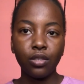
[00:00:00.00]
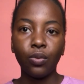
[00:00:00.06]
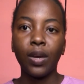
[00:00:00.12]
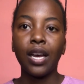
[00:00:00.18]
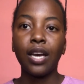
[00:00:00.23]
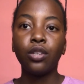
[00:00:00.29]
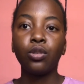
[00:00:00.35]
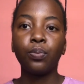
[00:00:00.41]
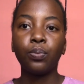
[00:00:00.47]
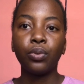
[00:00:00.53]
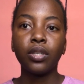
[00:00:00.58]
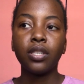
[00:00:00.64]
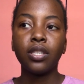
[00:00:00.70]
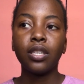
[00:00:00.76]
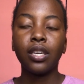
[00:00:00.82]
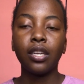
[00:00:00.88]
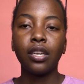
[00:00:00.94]
So I had to
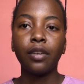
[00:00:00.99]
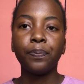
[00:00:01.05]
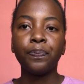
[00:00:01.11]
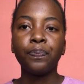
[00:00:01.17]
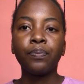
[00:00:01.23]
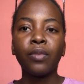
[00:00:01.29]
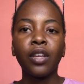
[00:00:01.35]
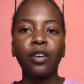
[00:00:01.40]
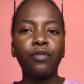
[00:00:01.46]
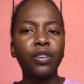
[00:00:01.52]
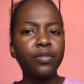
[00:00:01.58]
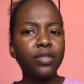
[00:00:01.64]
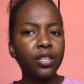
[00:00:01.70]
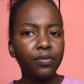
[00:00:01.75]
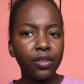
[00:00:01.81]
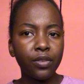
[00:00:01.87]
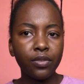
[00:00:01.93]
put in
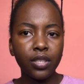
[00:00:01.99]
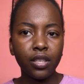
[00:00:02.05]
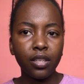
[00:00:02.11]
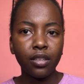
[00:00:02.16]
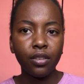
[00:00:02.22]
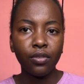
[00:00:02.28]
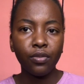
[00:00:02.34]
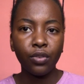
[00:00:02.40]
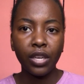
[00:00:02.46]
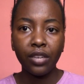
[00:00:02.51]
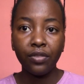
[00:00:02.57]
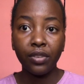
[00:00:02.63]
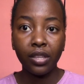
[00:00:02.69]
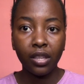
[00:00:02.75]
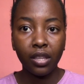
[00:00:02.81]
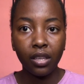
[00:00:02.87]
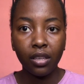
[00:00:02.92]
50-50 for
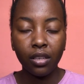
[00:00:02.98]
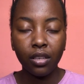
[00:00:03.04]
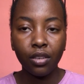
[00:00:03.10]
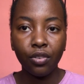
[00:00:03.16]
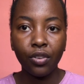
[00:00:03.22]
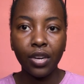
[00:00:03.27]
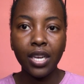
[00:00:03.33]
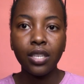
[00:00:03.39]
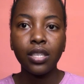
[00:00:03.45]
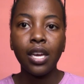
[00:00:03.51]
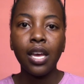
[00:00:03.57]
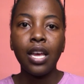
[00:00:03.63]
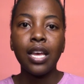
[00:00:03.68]
everything, right?